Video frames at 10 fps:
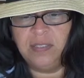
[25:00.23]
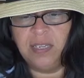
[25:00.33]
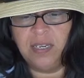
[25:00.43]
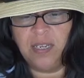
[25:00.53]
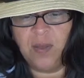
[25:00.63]
is
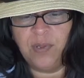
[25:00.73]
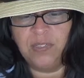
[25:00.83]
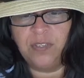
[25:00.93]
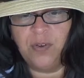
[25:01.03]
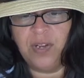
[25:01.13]
going to come in
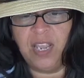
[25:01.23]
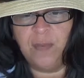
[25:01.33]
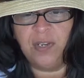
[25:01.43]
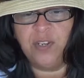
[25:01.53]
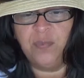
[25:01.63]
his own
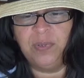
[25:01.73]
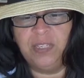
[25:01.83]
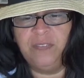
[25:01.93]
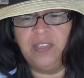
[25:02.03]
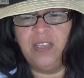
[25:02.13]
name and you'll
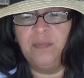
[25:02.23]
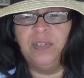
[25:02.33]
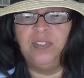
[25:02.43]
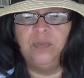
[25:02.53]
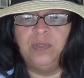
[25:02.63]
believe him,
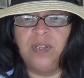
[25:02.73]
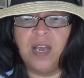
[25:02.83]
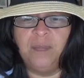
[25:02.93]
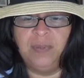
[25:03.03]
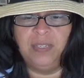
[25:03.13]
but you will
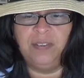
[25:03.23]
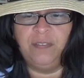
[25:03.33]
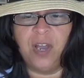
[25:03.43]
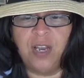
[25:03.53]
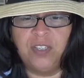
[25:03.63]
not
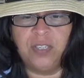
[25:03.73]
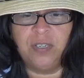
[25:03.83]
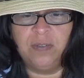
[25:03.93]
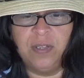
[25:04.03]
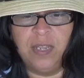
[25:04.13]
believe
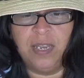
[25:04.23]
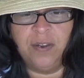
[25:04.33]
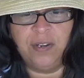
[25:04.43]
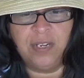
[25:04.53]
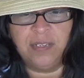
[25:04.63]
Yasha.
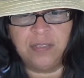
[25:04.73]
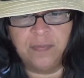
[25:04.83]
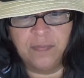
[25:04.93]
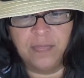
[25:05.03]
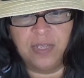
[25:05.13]
Here it is.
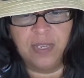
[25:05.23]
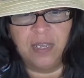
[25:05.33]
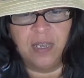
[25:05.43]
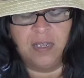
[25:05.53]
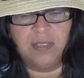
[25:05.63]

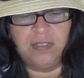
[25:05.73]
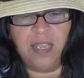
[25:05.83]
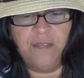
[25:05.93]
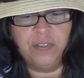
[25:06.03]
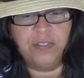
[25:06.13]
The
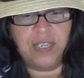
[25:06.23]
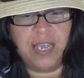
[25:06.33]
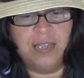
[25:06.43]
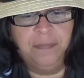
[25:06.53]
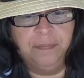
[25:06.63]
Savior
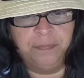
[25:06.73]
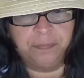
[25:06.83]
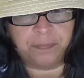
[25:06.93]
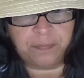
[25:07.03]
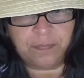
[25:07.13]
said,
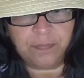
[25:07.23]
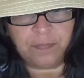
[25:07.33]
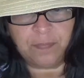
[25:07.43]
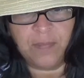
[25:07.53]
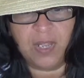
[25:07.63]

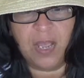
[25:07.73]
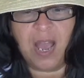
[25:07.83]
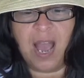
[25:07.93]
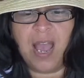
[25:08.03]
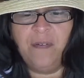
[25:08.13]

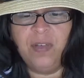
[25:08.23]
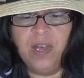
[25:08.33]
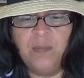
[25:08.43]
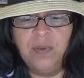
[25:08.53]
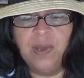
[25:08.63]
I have
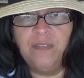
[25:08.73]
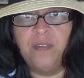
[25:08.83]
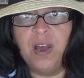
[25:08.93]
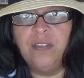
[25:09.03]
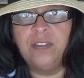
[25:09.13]
come in my
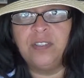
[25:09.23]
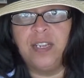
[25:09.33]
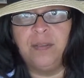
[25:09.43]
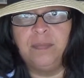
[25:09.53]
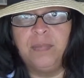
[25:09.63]
Father's
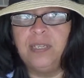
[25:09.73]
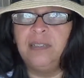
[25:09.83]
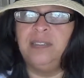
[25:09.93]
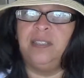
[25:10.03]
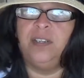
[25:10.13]
name,
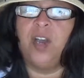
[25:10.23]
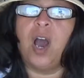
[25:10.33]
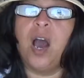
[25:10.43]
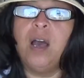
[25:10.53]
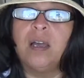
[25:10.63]
because see,
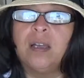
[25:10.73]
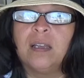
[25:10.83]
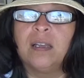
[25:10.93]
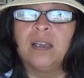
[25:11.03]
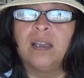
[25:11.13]
Yah,
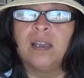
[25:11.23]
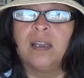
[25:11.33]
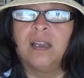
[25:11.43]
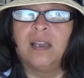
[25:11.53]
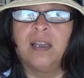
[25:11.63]

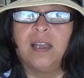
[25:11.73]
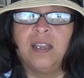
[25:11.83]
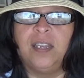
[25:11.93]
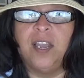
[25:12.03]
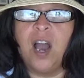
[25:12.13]

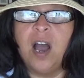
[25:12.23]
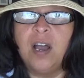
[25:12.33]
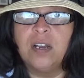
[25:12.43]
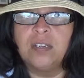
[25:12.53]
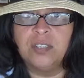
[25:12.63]

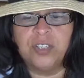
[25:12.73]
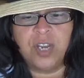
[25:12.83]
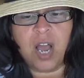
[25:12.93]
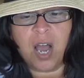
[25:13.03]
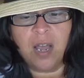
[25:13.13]

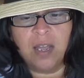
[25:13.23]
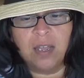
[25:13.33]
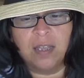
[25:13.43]
Yasha,